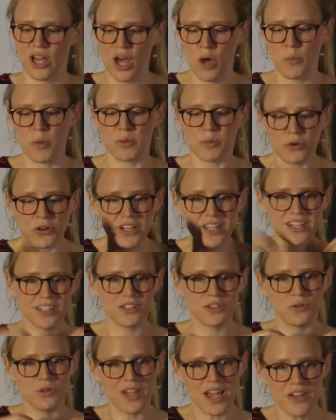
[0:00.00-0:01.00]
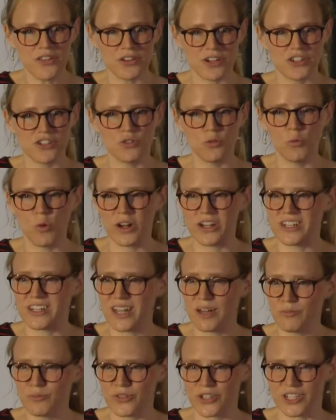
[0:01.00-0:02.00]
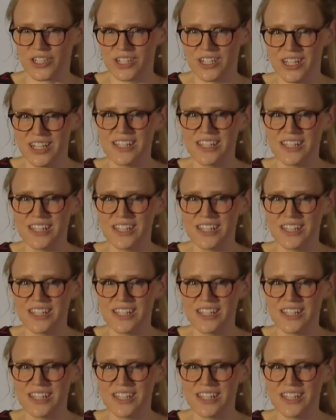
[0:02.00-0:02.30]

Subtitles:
But putting it together into one number